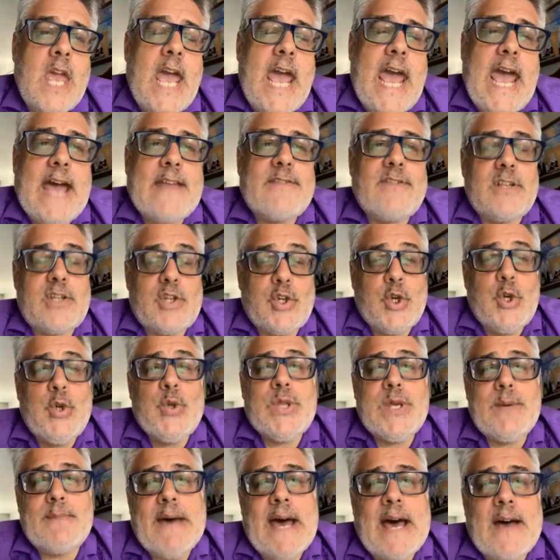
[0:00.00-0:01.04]
Had the
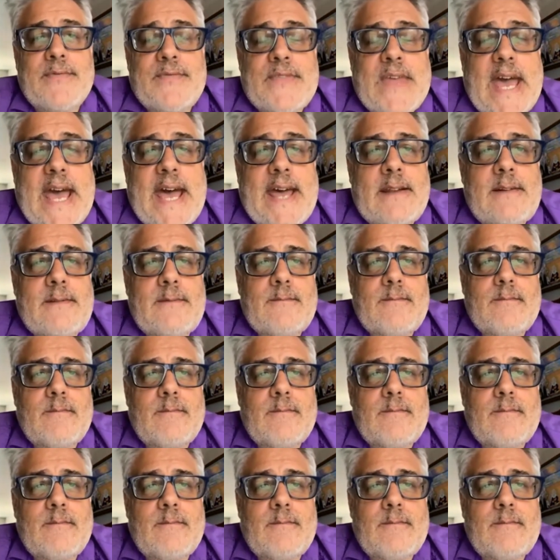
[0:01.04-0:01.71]
truth about that